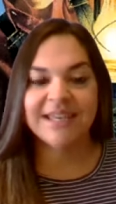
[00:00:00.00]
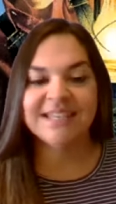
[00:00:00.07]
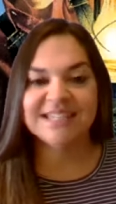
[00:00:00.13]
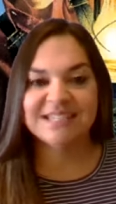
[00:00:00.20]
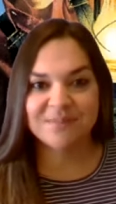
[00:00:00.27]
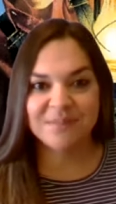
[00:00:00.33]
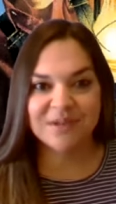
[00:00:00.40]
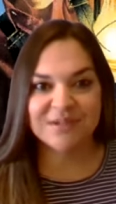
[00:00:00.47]

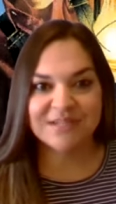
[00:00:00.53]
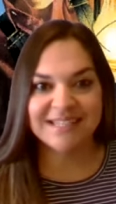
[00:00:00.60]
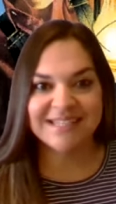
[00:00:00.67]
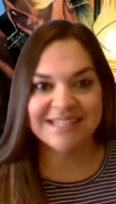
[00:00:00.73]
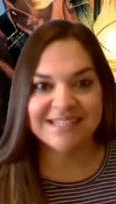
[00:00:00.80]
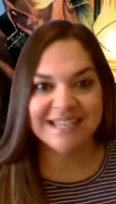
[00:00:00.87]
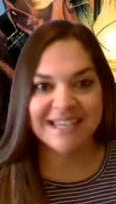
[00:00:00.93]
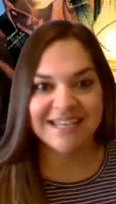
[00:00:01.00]

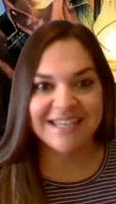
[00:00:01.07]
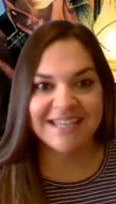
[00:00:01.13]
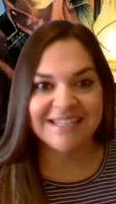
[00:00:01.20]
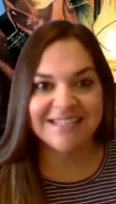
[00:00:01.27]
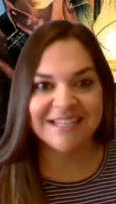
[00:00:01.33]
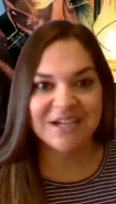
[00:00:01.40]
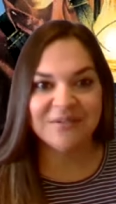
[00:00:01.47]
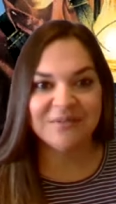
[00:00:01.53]
experience that he
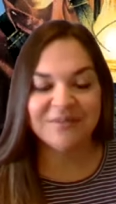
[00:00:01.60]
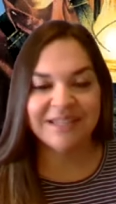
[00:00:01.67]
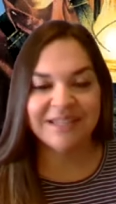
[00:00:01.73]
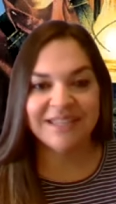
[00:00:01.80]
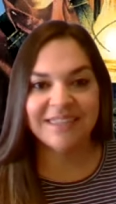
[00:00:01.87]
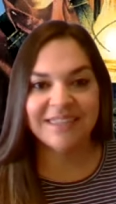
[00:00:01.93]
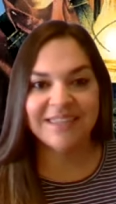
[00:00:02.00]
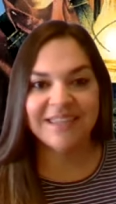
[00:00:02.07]
dealt
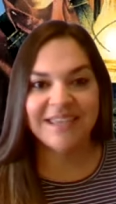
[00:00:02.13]
with,